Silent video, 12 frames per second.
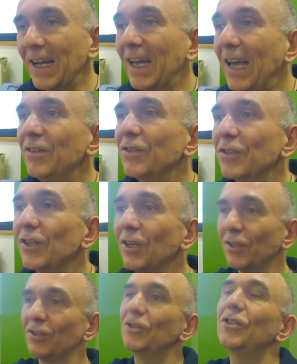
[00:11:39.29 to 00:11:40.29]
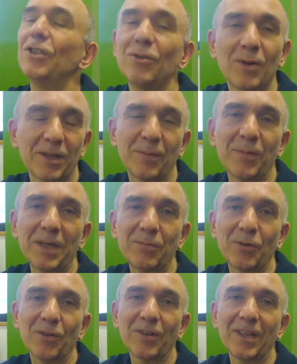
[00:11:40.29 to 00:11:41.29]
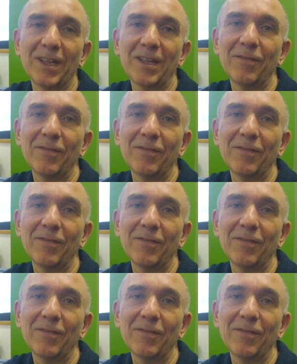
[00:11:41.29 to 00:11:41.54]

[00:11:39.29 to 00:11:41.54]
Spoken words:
against 2 other people.